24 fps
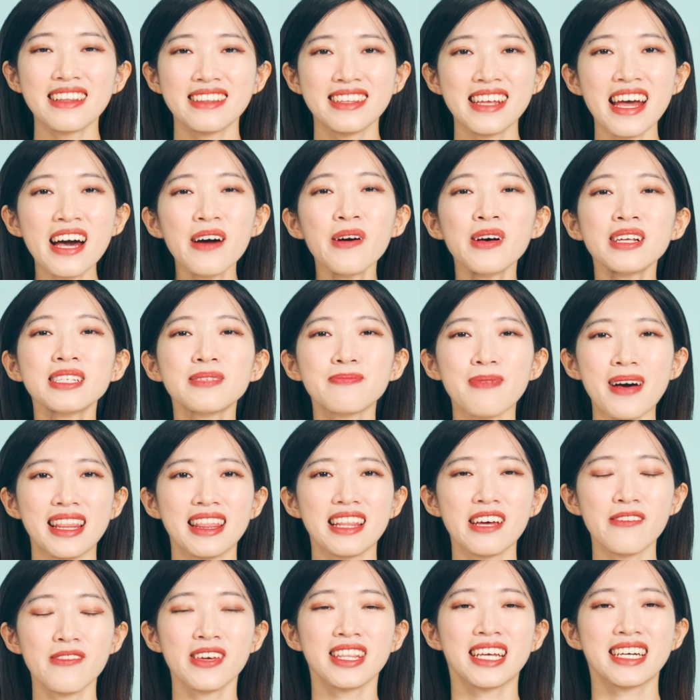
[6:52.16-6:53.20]
Tell us by
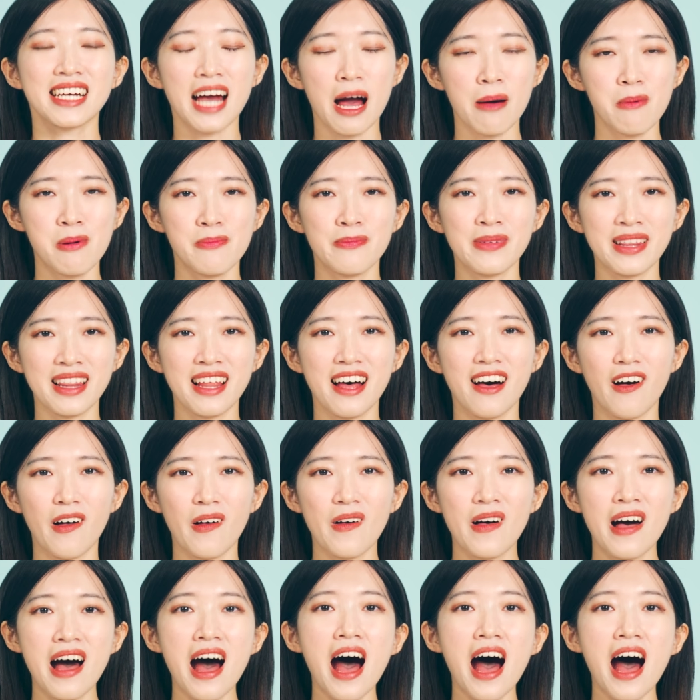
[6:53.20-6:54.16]
leaving a comment below.